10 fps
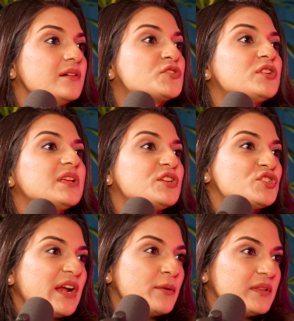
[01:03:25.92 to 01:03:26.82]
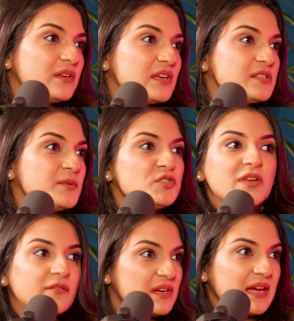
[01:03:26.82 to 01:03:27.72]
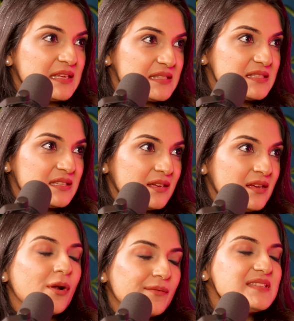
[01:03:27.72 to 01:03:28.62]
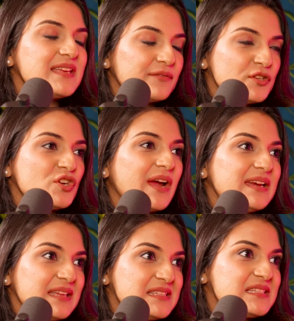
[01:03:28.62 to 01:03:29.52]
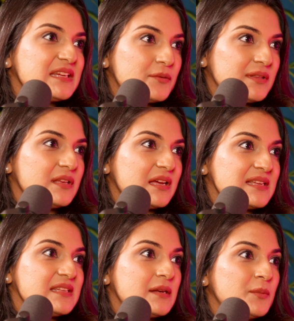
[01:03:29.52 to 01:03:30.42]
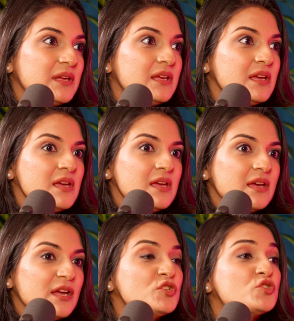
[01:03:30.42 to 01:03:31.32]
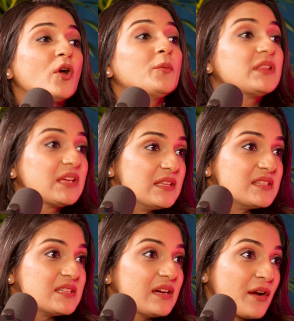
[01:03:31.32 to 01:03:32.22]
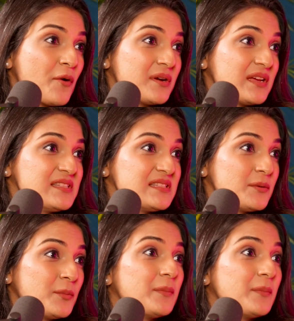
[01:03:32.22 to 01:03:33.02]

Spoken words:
And nurturing the child within us, which never dies. We always have the child instinct within us, and we enjoy with kids around us.